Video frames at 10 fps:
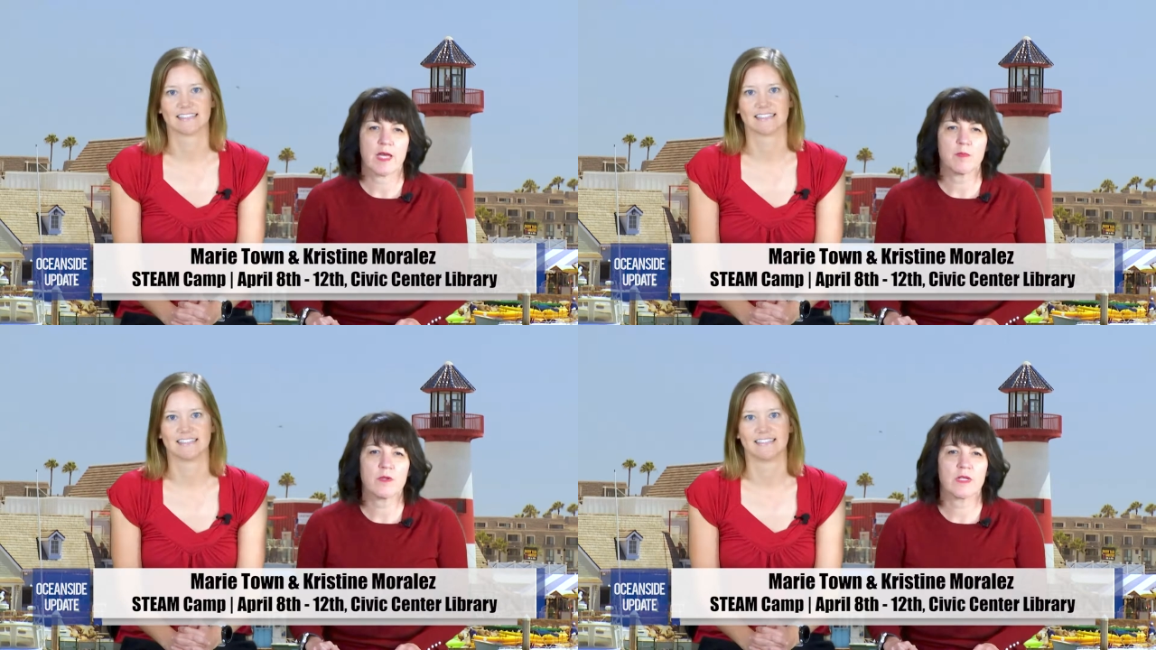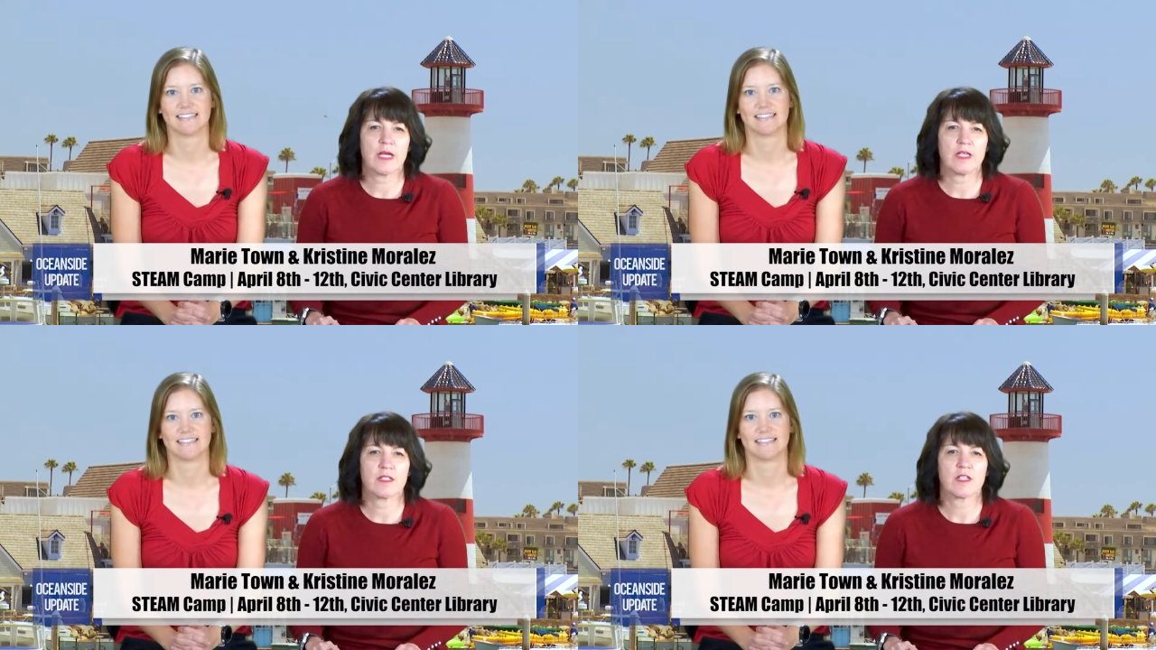Speaker 1: April
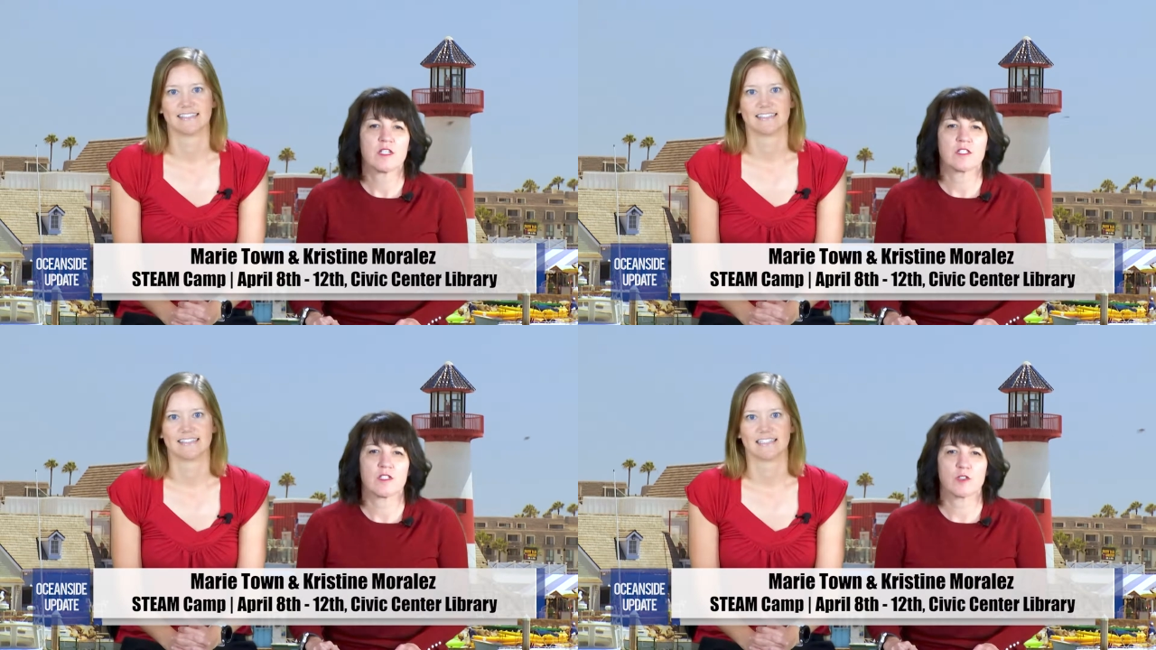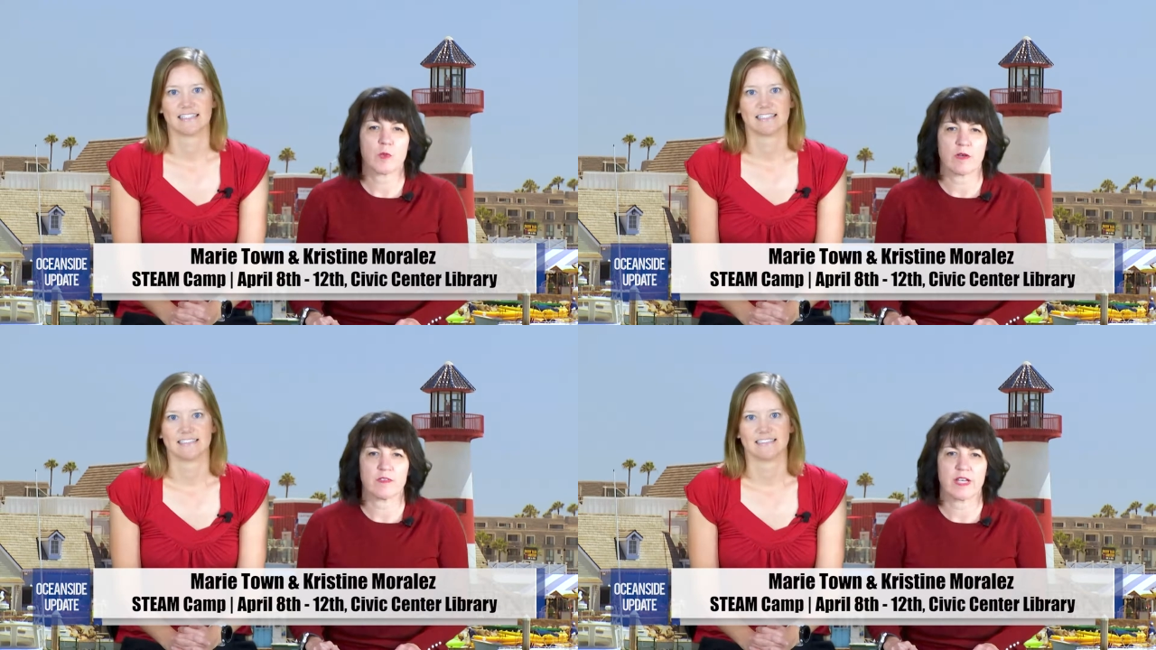8th to the
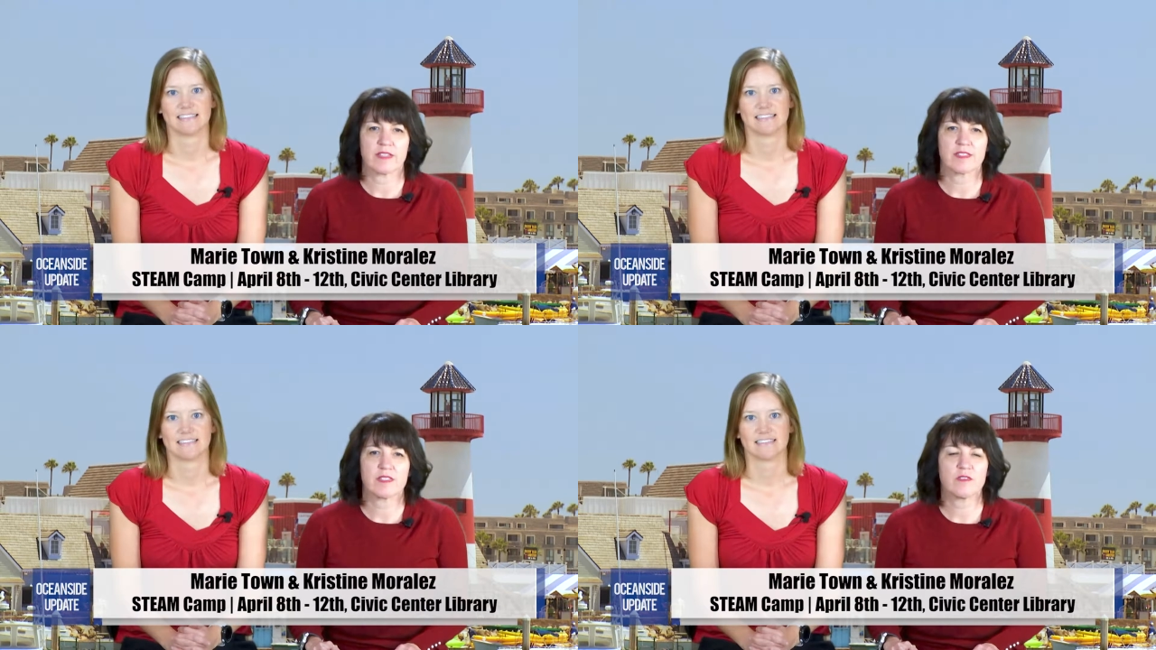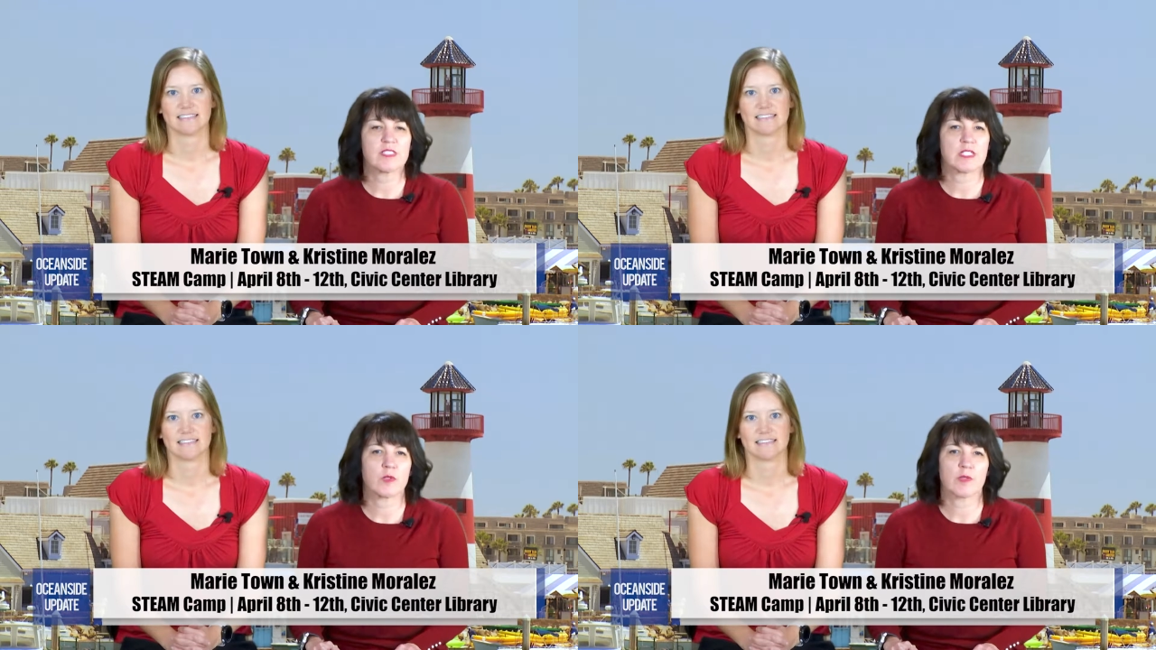12th at the
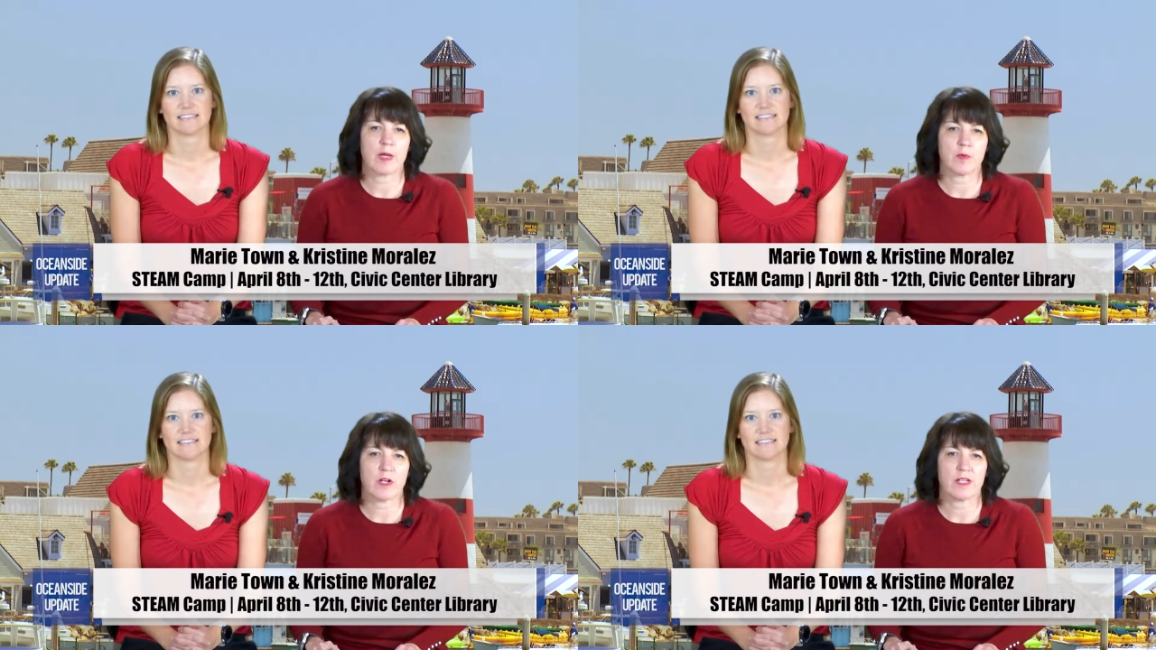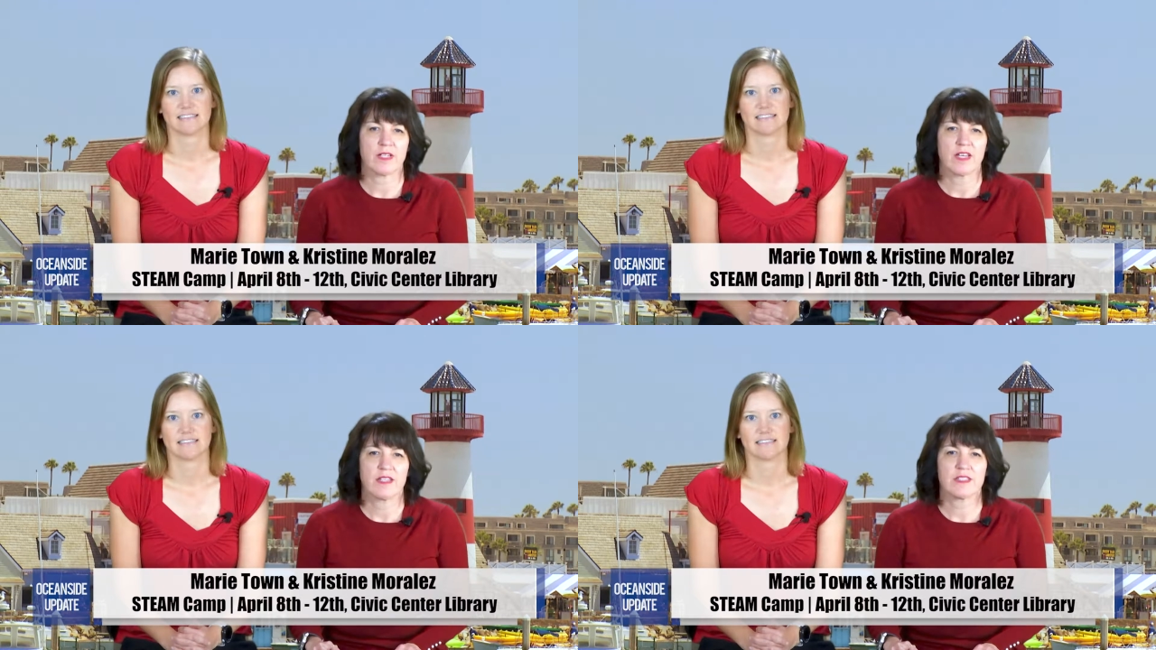Civic Center Library.